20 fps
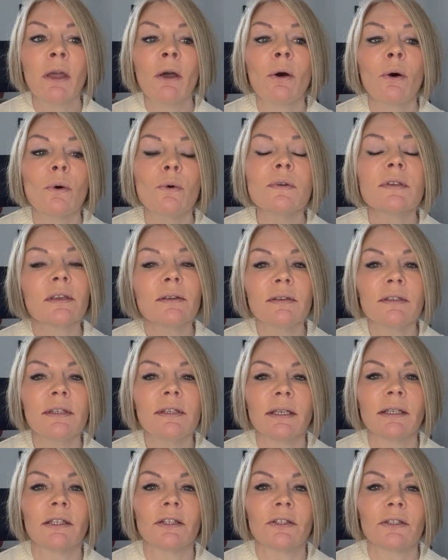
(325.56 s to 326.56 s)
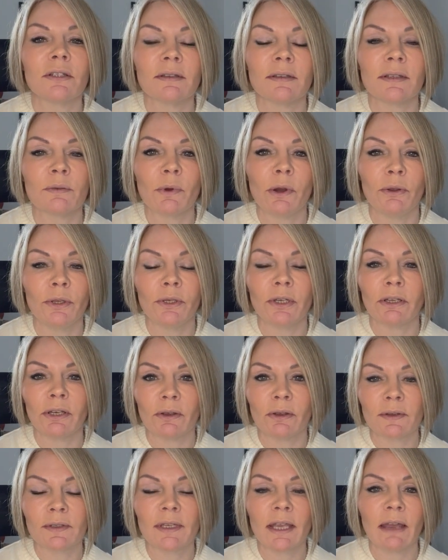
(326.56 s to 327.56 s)
Also signatures as well, you can
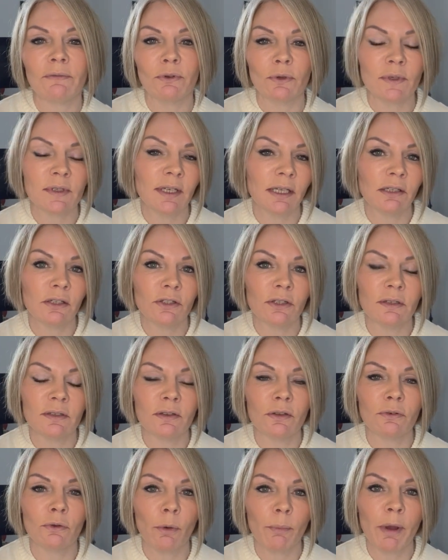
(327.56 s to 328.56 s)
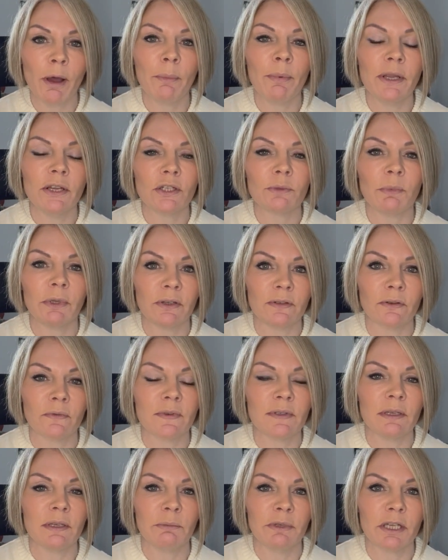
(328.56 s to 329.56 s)
ask to have your signatures not published, because
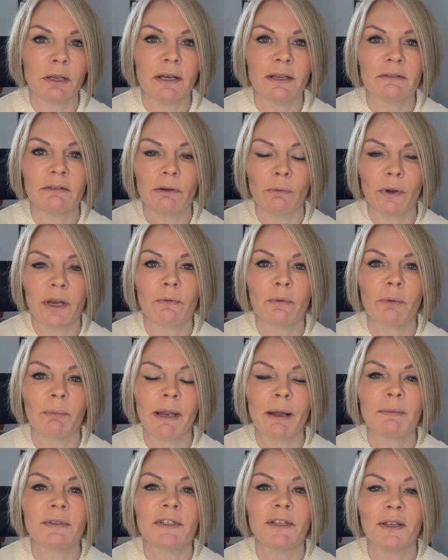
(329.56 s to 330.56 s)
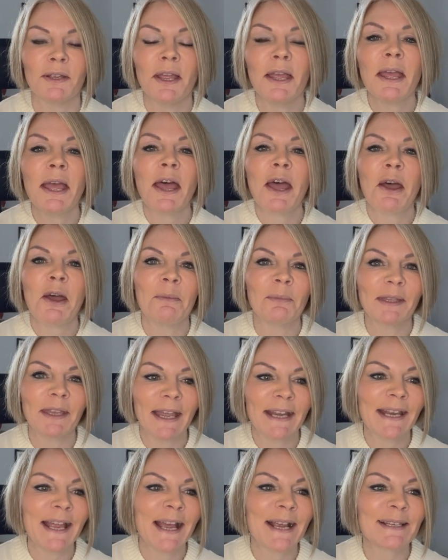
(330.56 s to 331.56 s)
obviously we don't necessarily want everyone to be able to
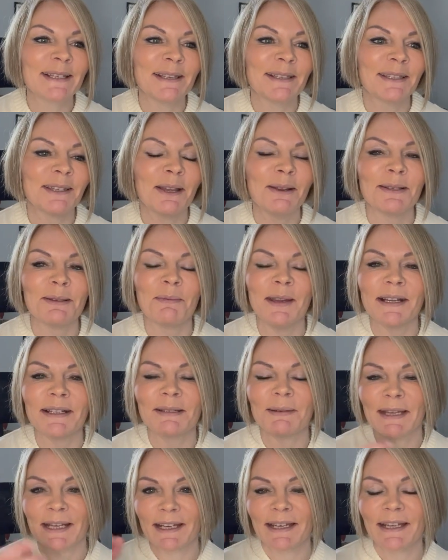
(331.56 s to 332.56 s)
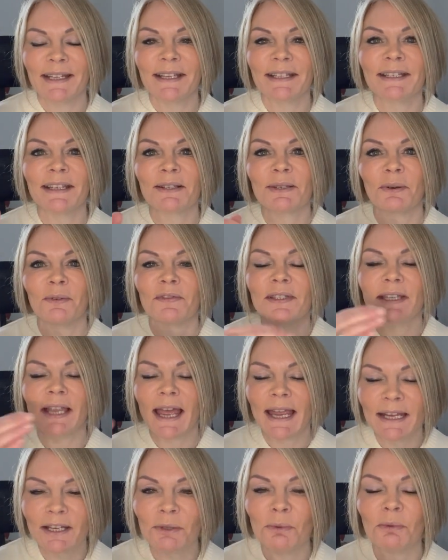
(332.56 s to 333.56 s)
gain access to those, particularly in the sort of
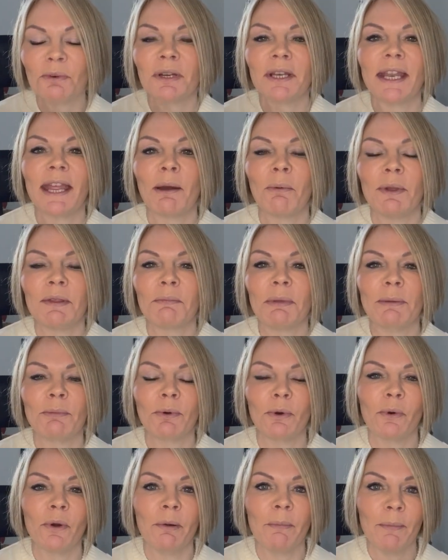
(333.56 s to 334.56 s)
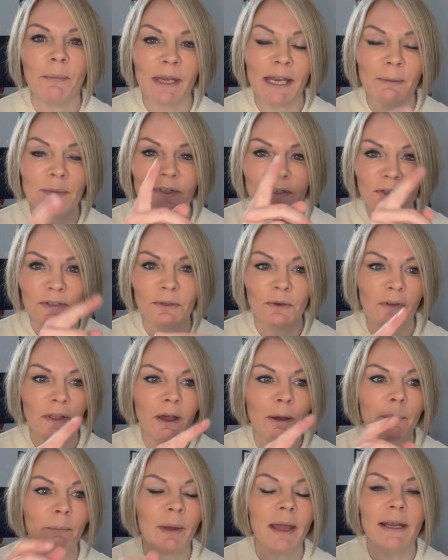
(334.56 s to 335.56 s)
age we're in now with people and being able to just sort of
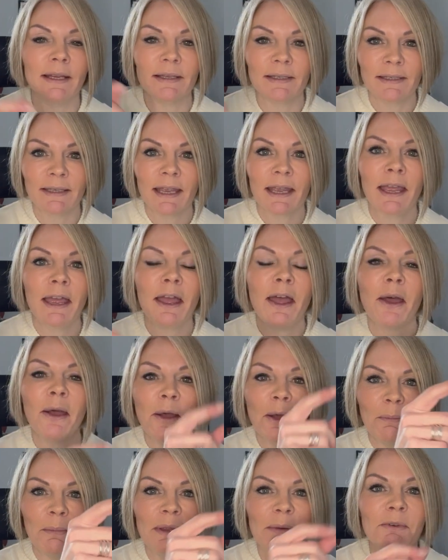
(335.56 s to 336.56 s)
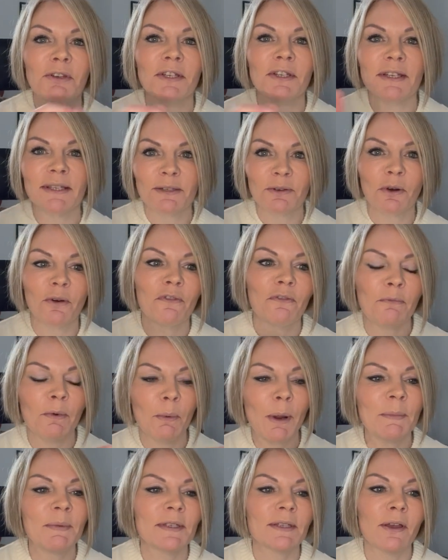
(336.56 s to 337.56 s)
cut and paste images off
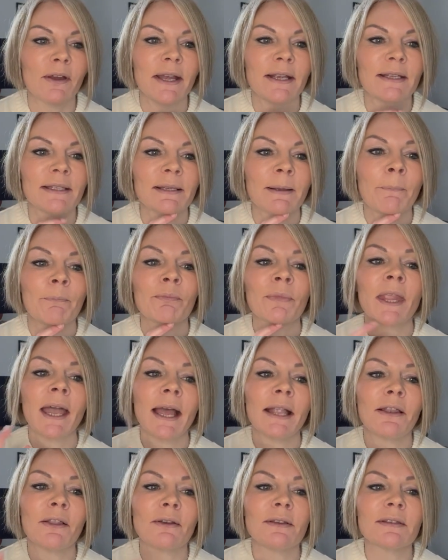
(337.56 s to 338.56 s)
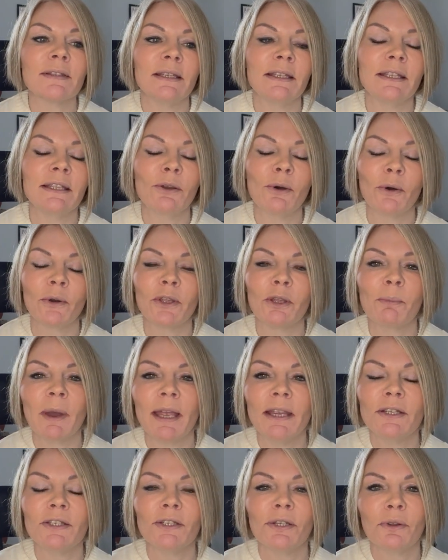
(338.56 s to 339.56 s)
websites. And lastly, the
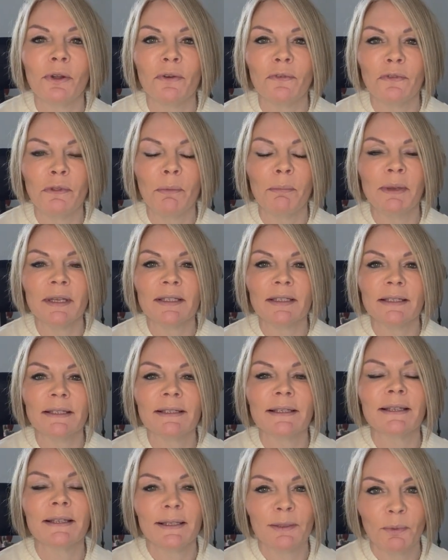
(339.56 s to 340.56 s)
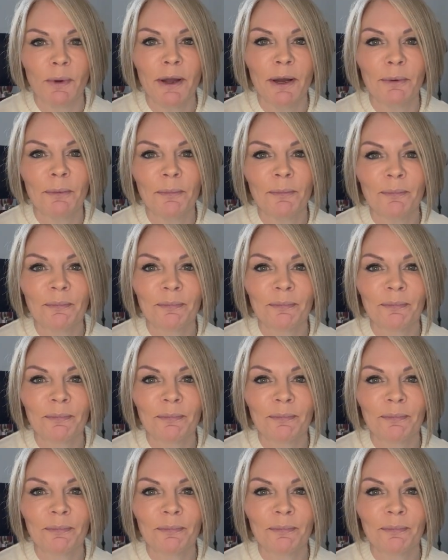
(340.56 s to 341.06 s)
occupation of the business as well.